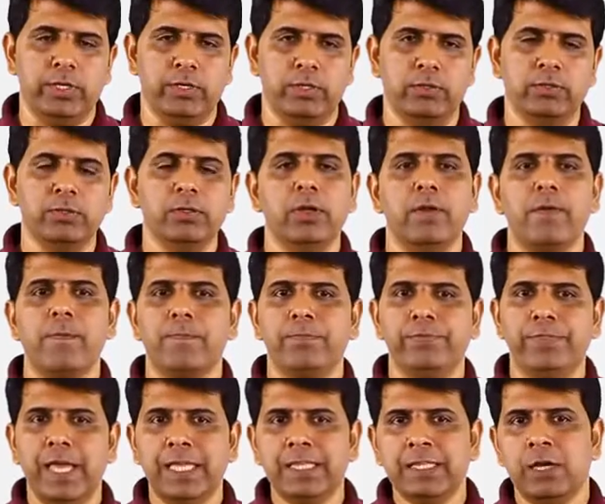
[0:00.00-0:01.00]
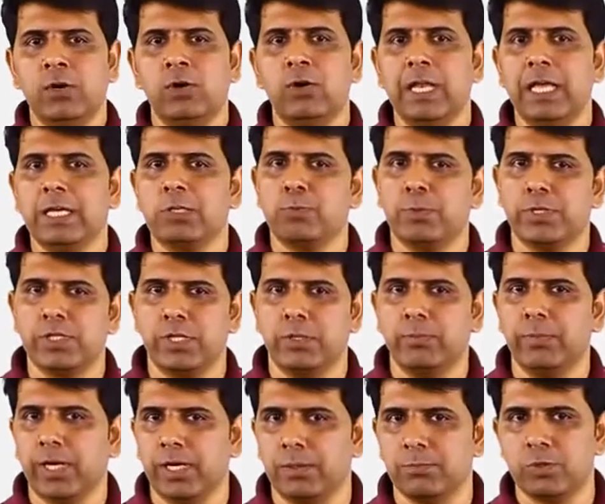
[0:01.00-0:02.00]
be true, then the whole
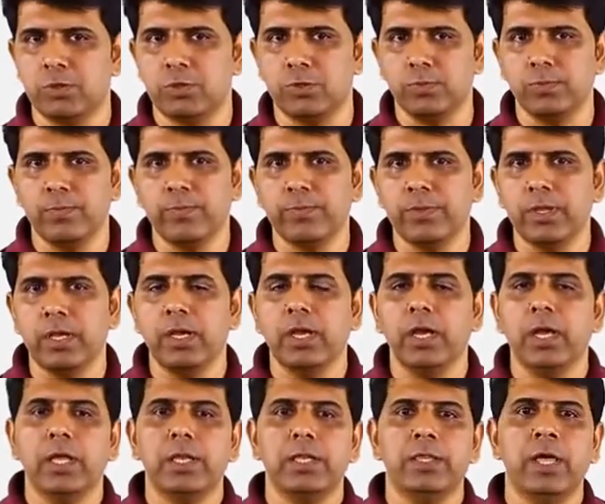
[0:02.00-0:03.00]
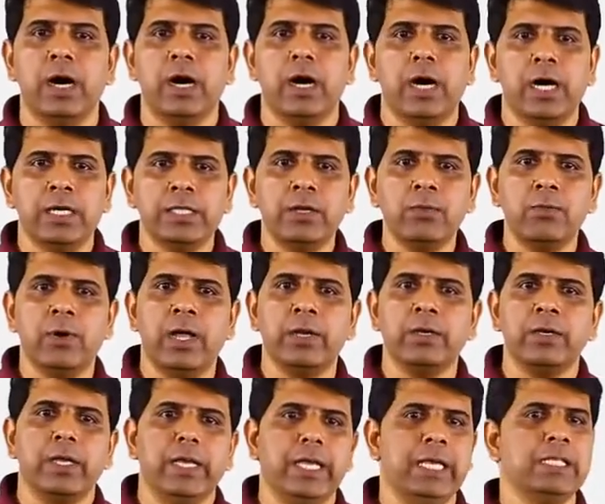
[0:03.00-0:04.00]
expression becomes true. The other
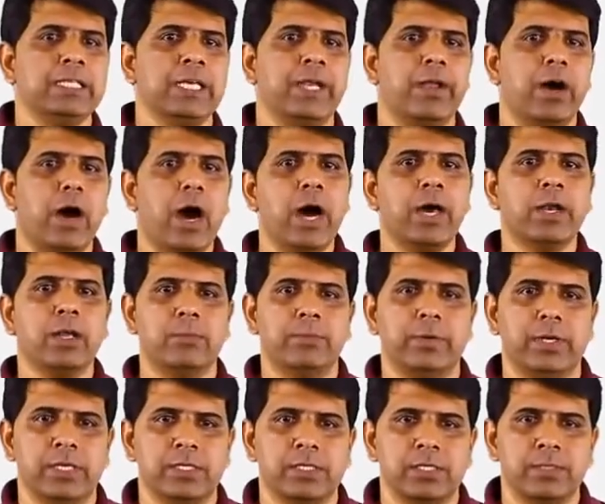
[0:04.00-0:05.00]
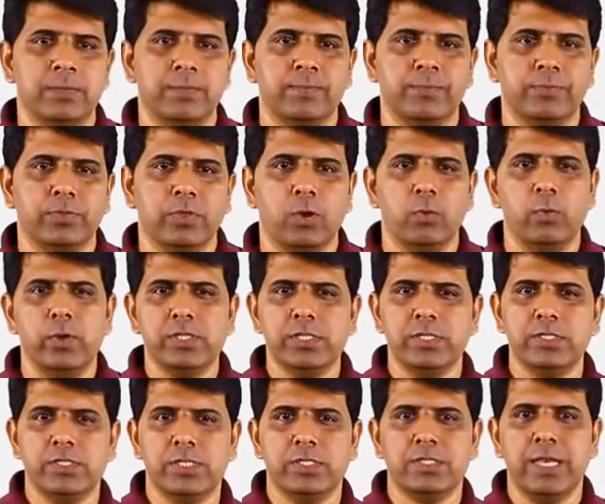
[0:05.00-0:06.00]
one is an OR operator,
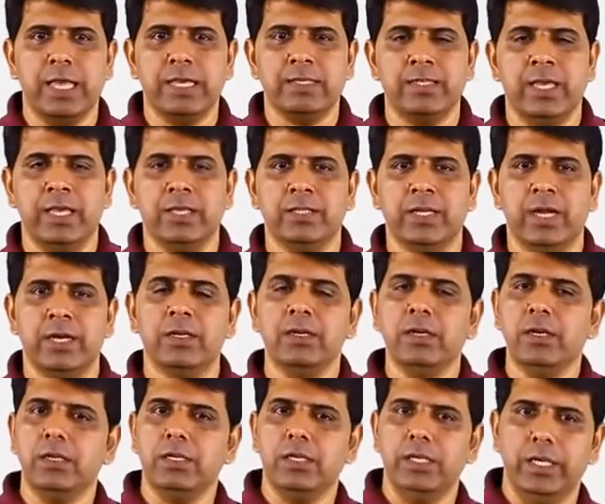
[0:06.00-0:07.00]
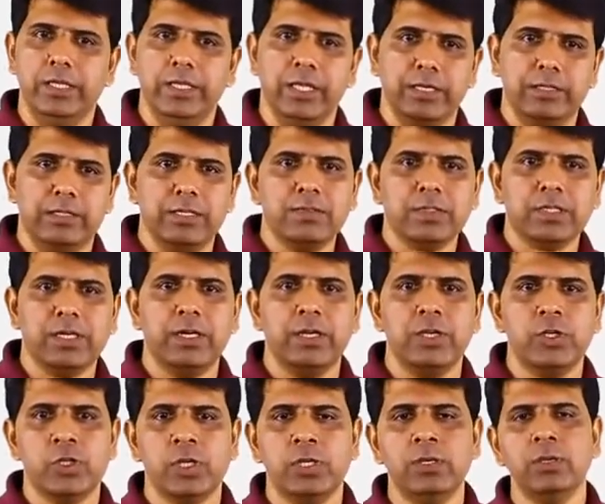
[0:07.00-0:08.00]
which is just like saying that either this
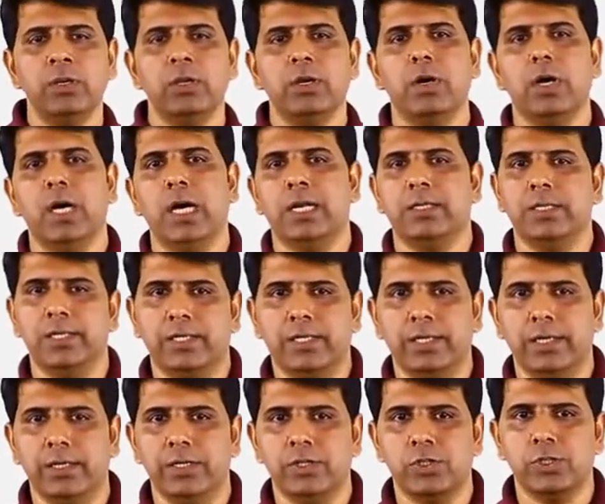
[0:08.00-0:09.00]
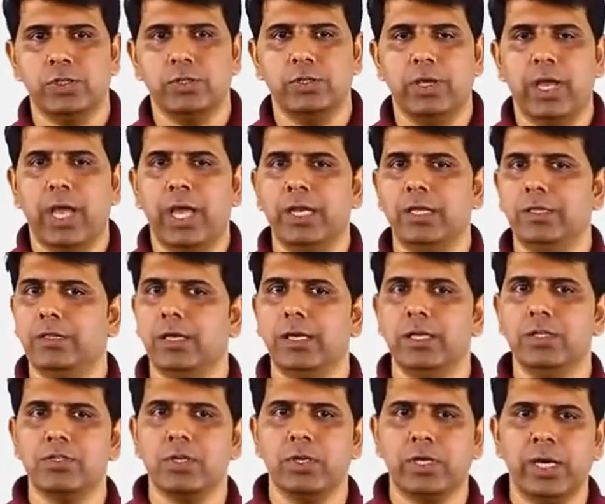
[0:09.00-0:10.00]
condition or that condition.
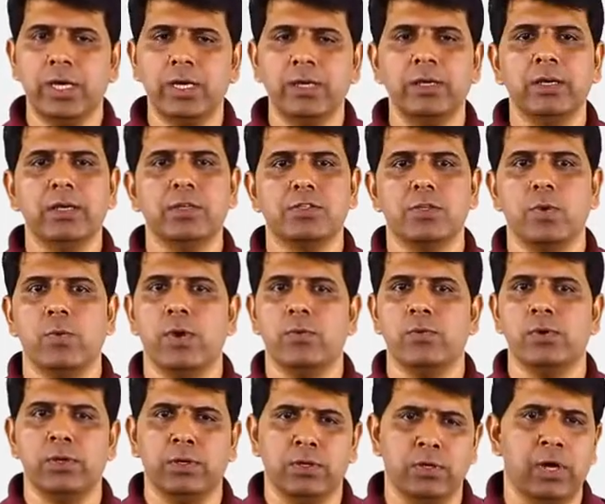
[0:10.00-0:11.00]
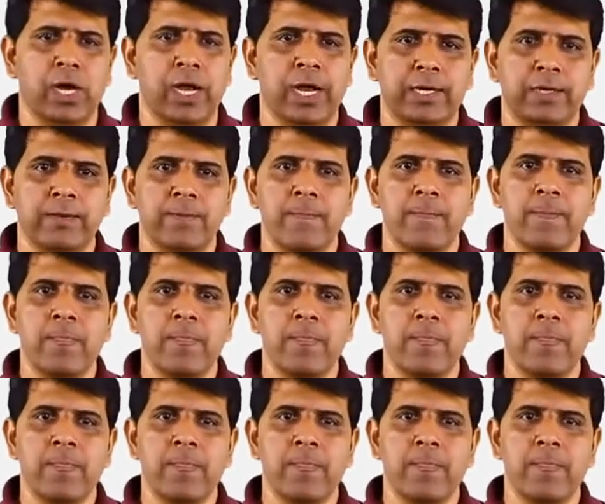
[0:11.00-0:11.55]
Anything is okay, so we will go ahead.